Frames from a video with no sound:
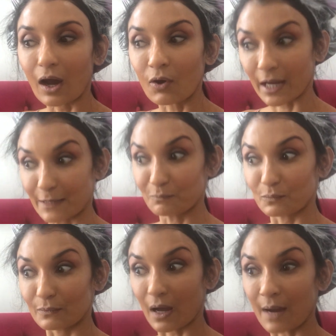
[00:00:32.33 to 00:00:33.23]
Okay,
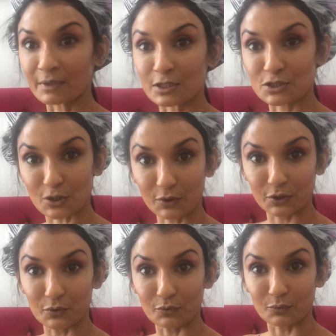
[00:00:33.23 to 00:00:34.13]
I'm going to show
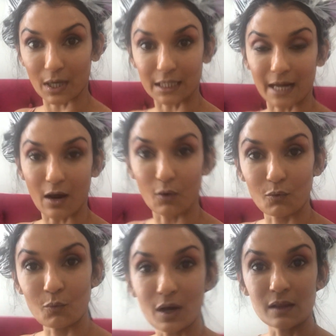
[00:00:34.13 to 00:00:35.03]
you right now
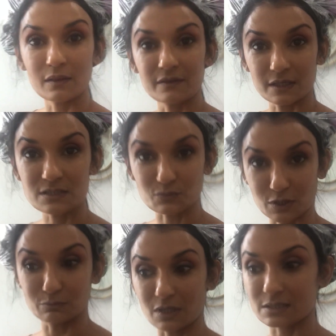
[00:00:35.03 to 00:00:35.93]
what this
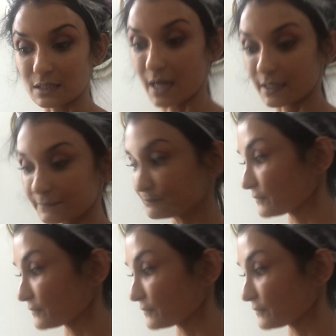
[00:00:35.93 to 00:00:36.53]
room looks like.